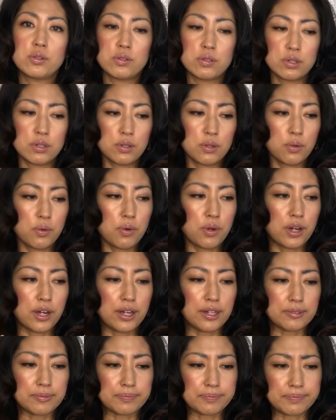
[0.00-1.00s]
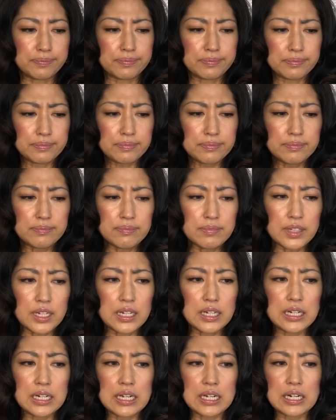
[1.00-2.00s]
to
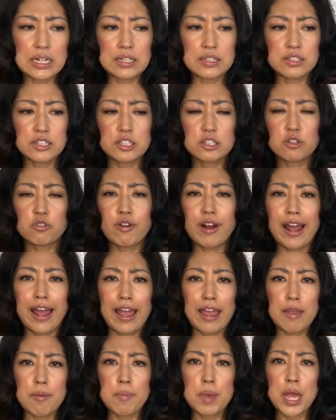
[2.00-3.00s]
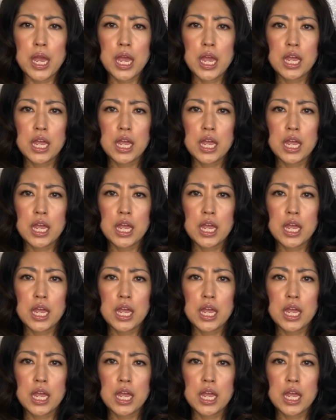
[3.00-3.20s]
kind of describe